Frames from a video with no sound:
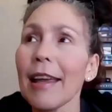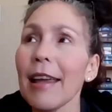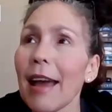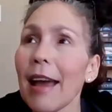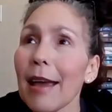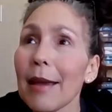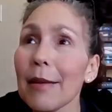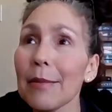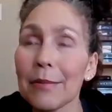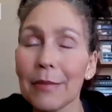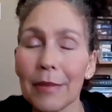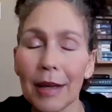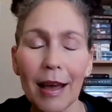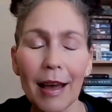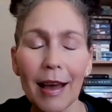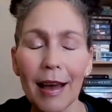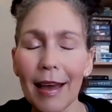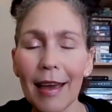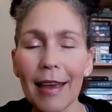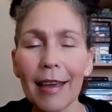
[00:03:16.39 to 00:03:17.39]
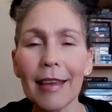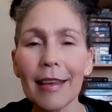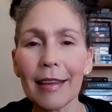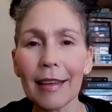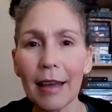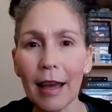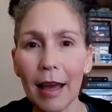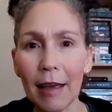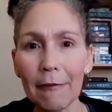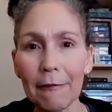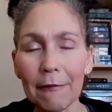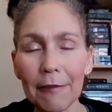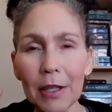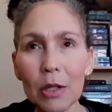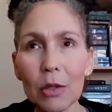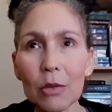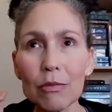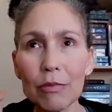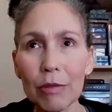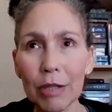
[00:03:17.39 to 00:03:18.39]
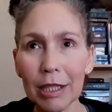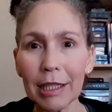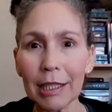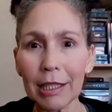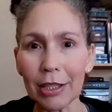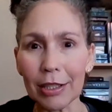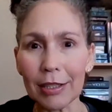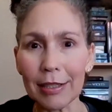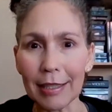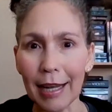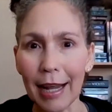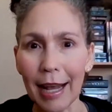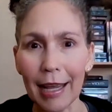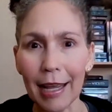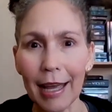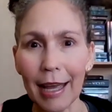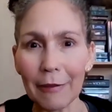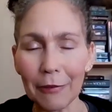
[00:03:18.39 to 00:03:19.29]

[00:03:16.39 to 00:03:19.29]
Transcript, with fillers: I, am I I feel really good today.